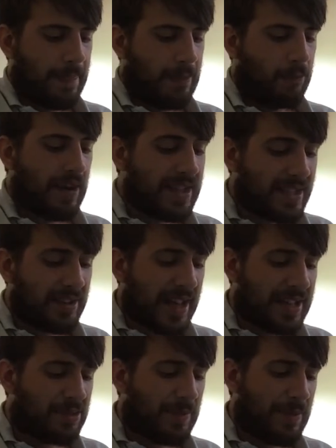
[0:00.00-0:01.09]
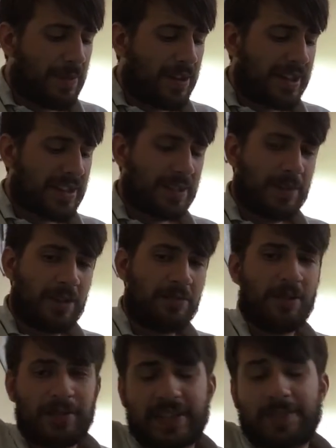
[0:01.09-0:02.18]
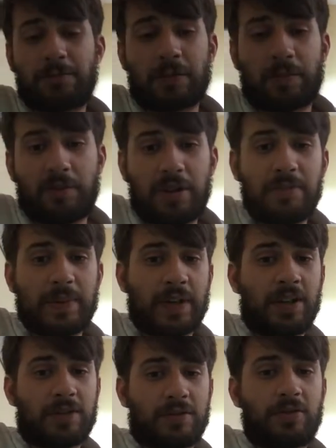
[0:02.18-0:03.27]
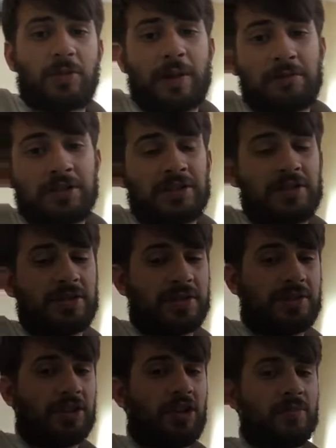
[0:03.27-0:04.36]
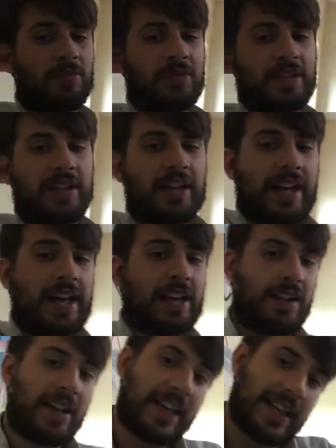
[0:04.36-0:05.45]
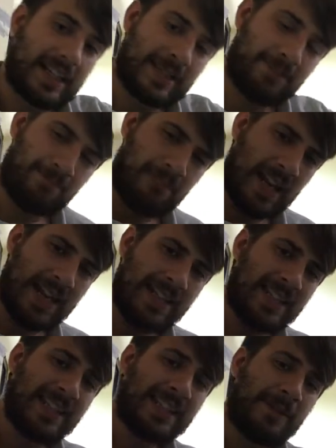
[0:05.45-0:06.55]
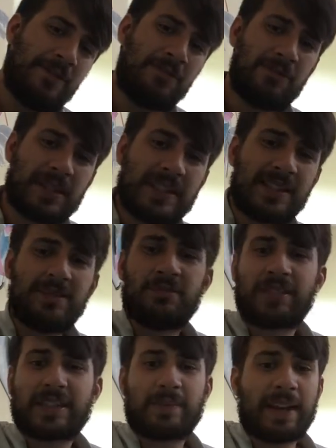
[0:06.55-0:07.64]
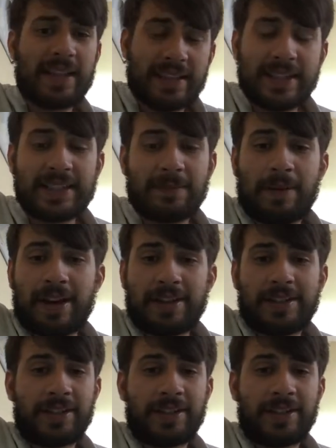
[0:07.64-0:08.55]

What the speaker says: When is it okay to talk about Park outside of Park? Well, obviously, if you want to promote Park or talk about what you do as a job, or to explain things about autism, or explain things about